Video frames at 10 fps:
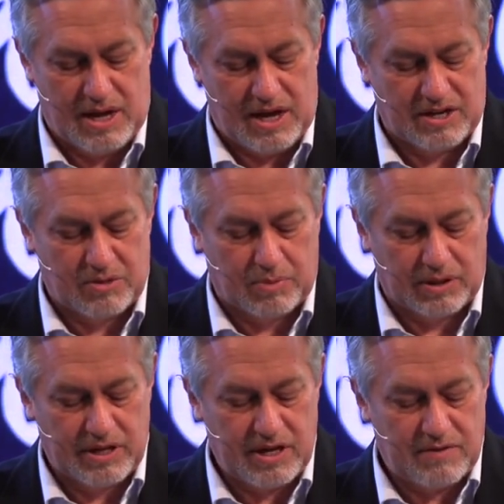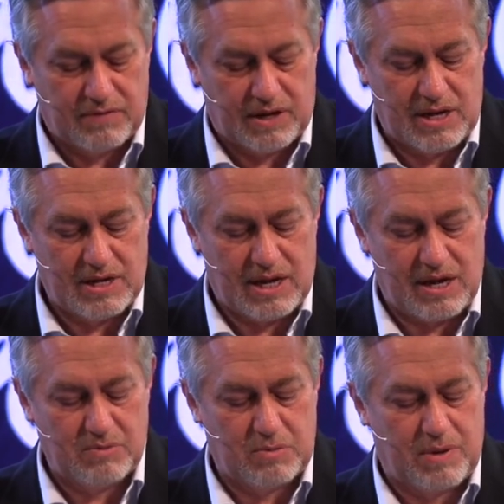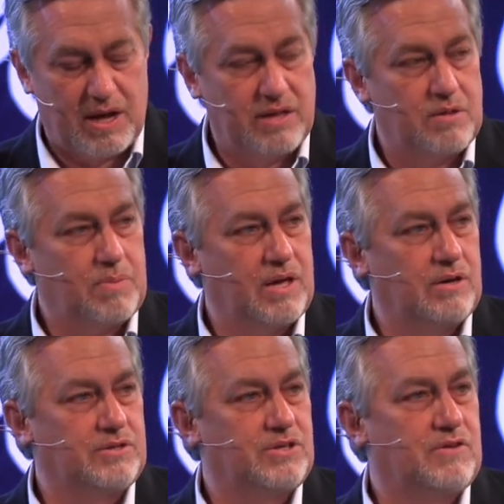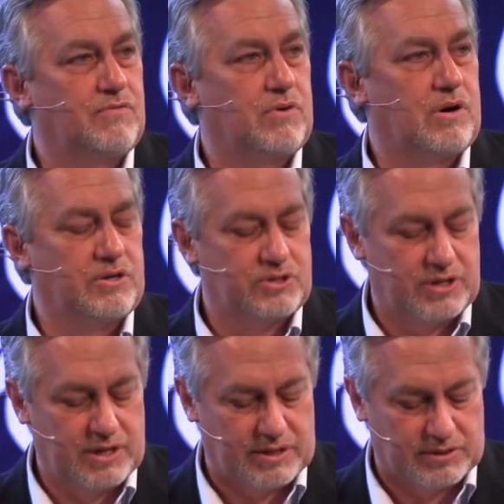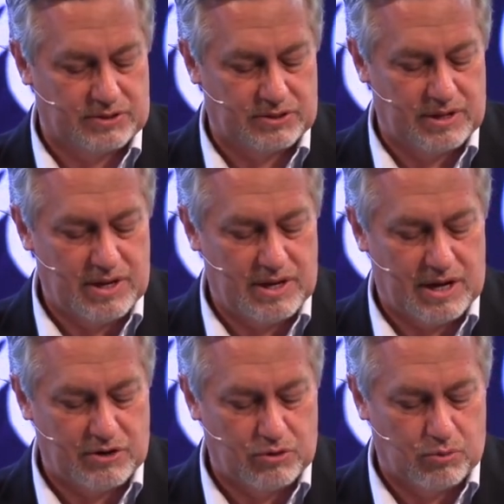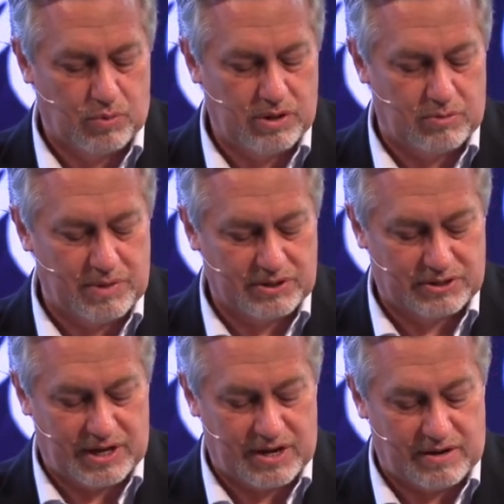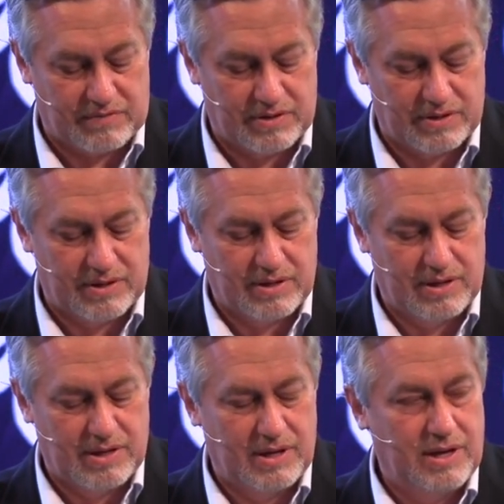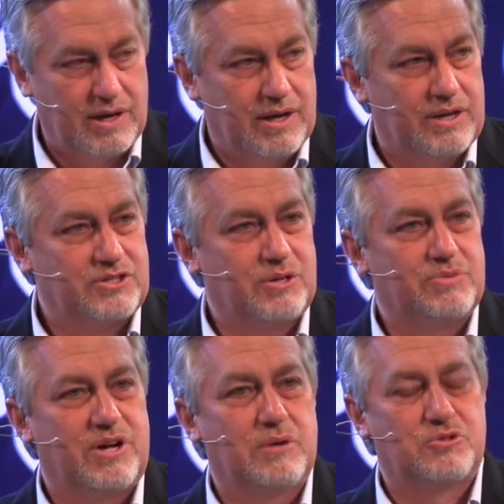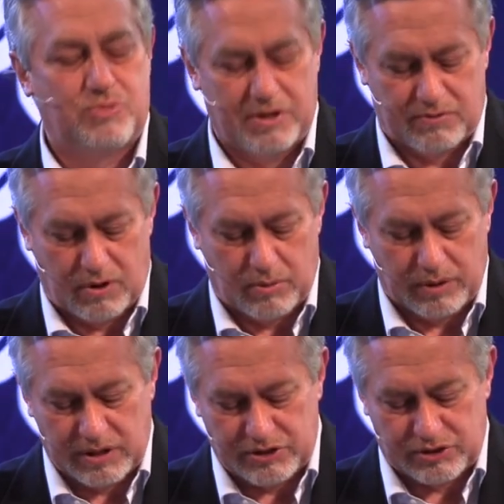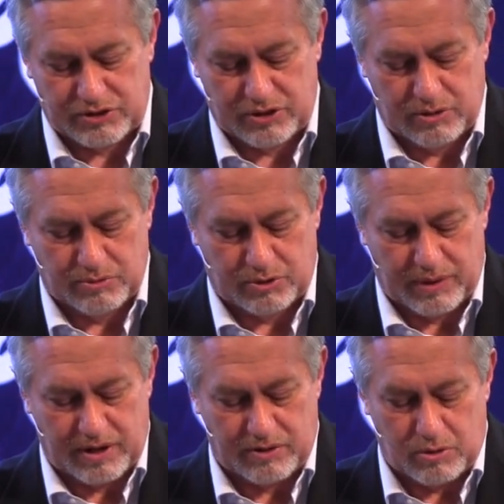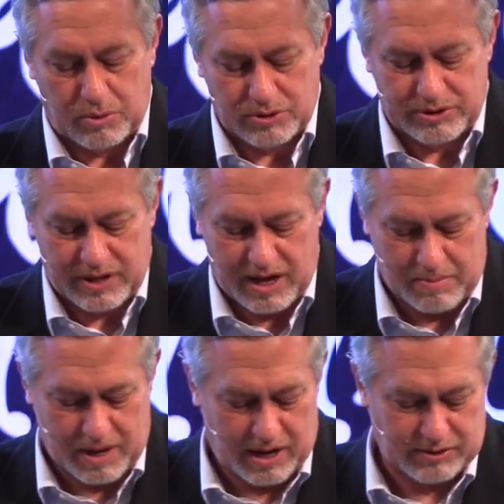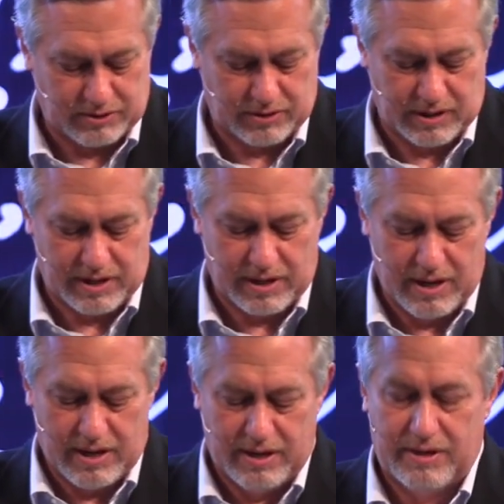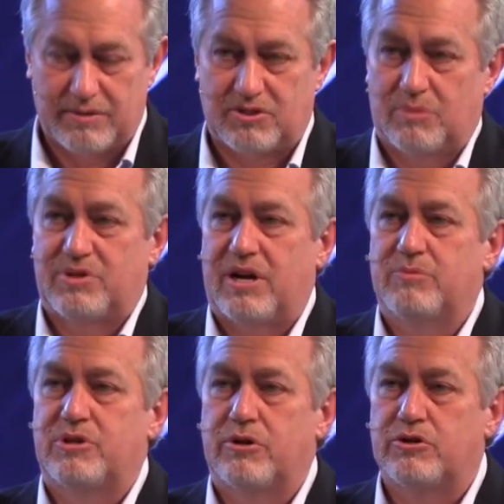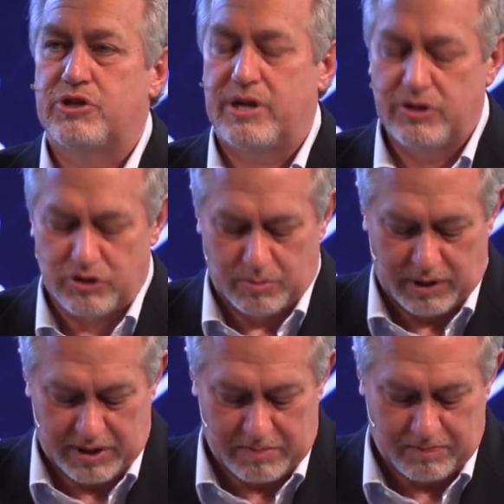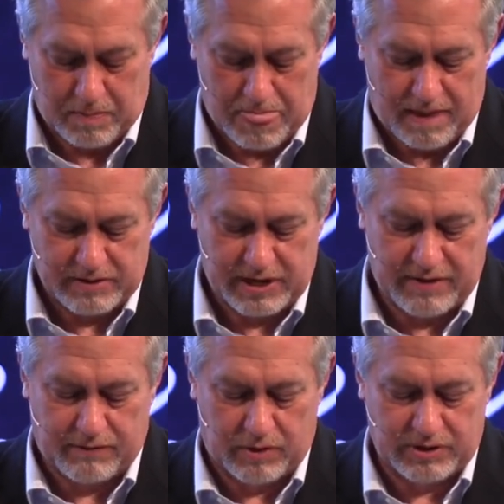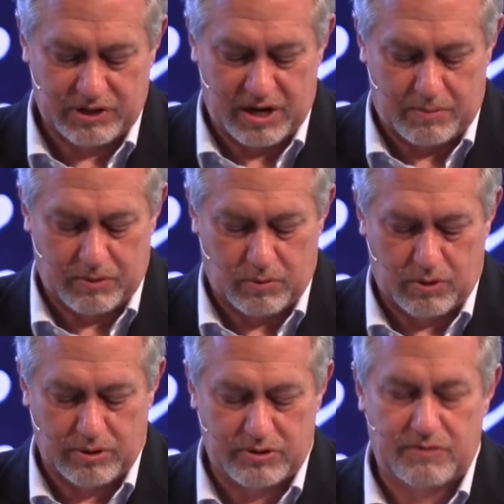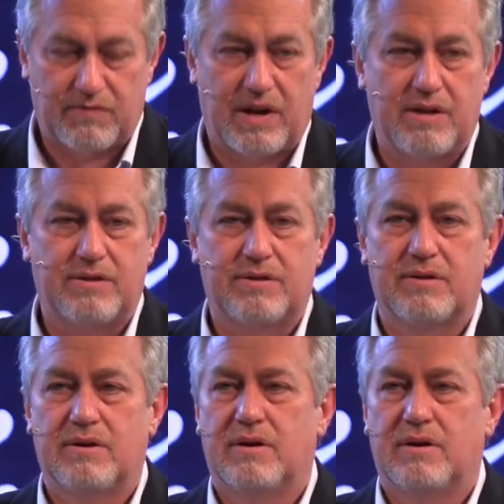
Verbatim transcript: and to believe that he came to pay the penalty for our sins, and you will be saved. Now, sometimes we throw religious terms around almost haphazardly, sometimes interchangeably. Take, for example, the words faith,